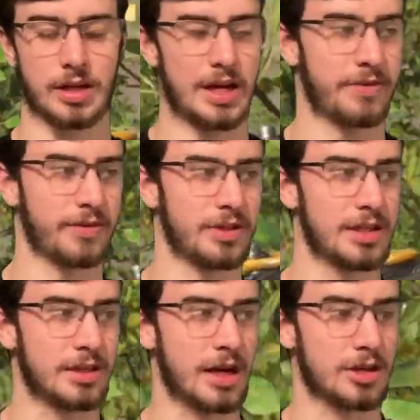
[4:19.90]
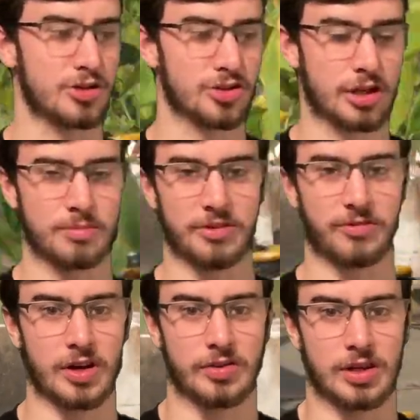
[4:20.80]
F&D caches can be
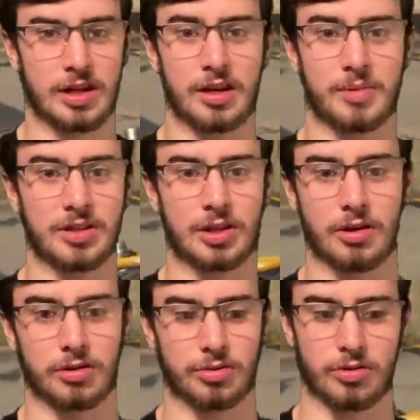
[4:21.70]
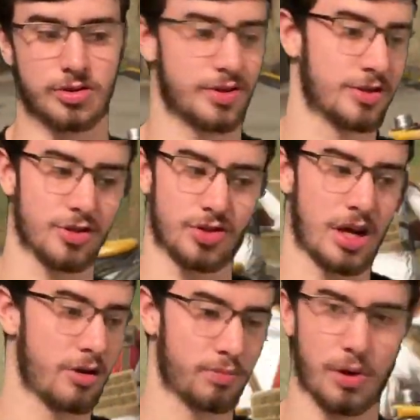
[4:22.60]
found in enemy territories such as
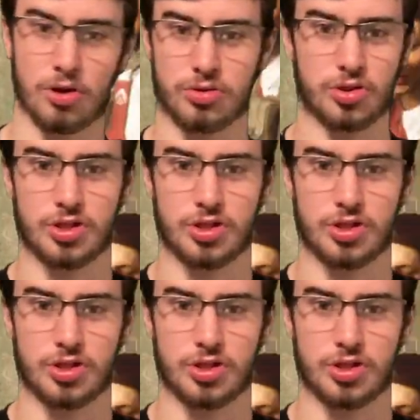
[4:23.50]
outposts,